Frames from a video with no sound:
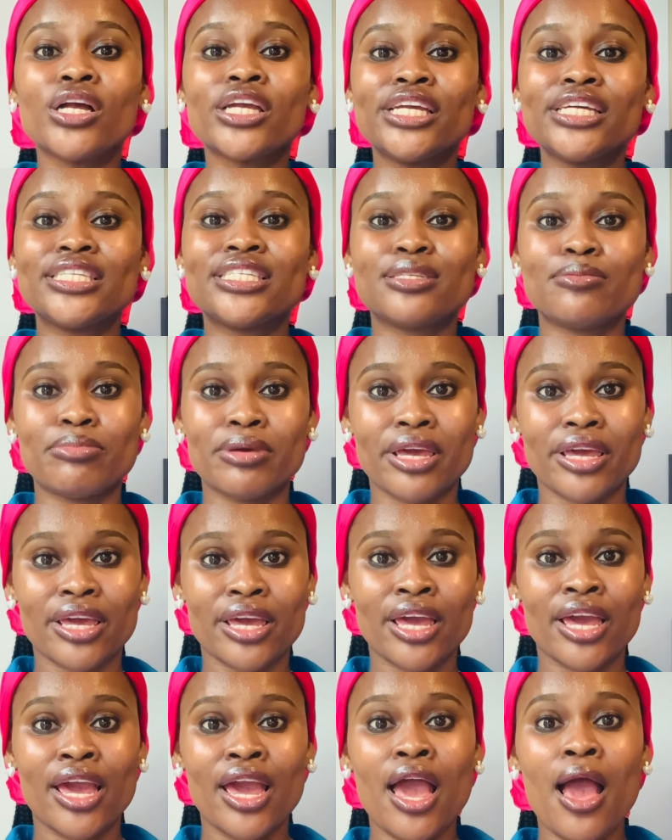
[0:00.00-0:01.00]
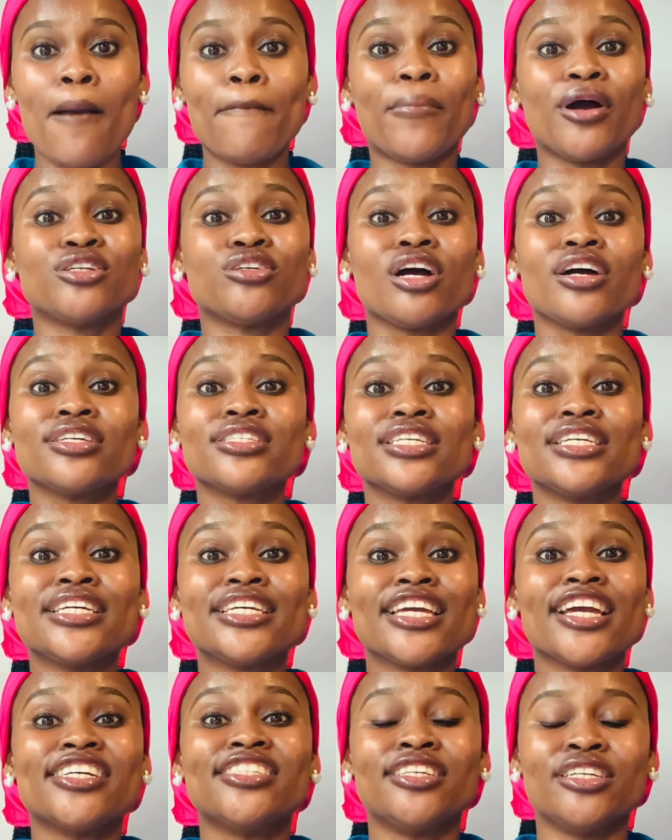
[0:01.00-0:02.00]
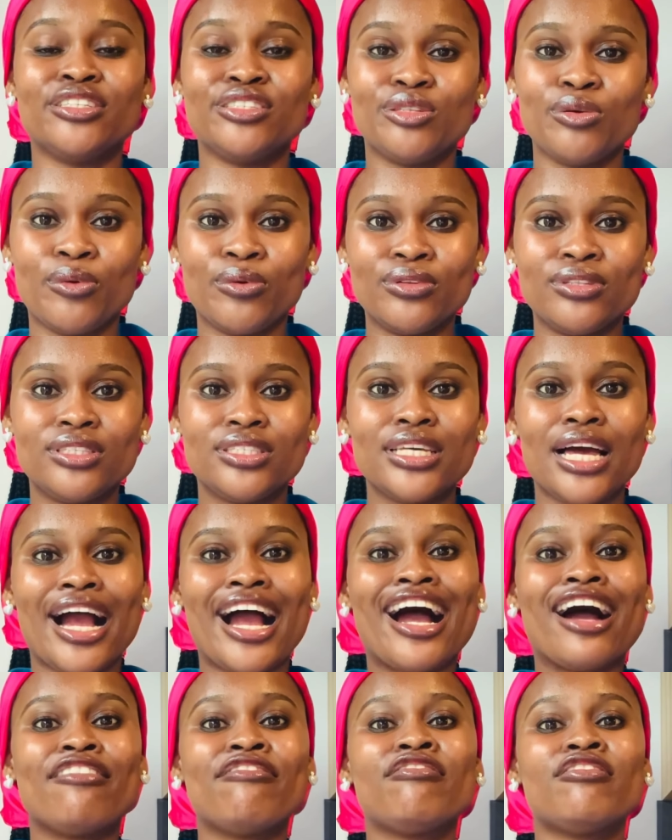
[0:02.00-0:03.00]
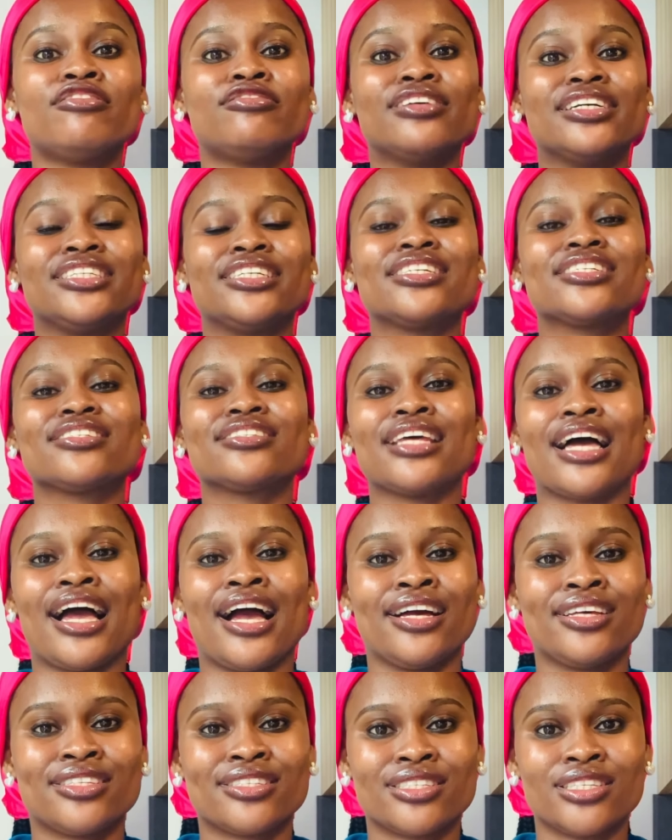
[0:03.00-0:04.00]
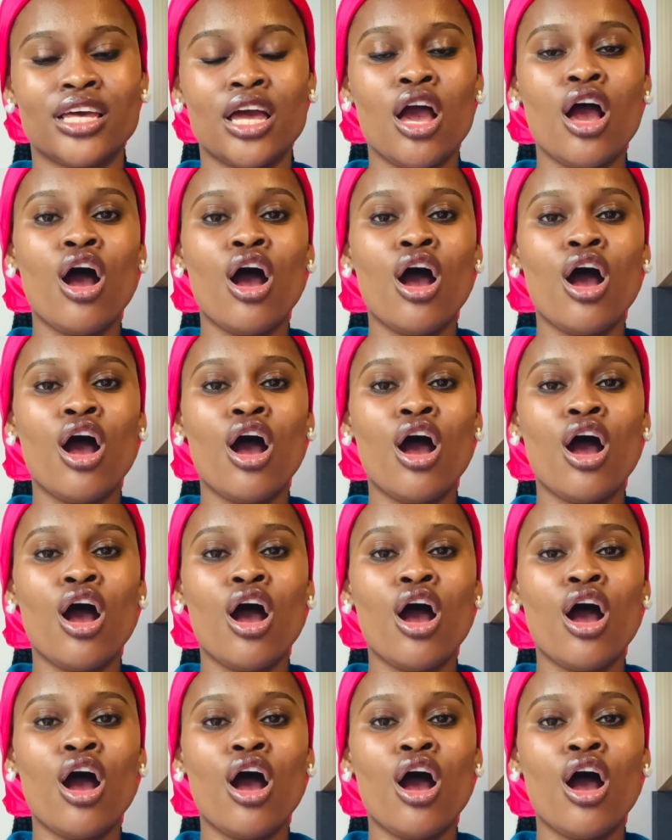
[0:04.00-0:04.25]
kids may but just in case they don't have ready snacks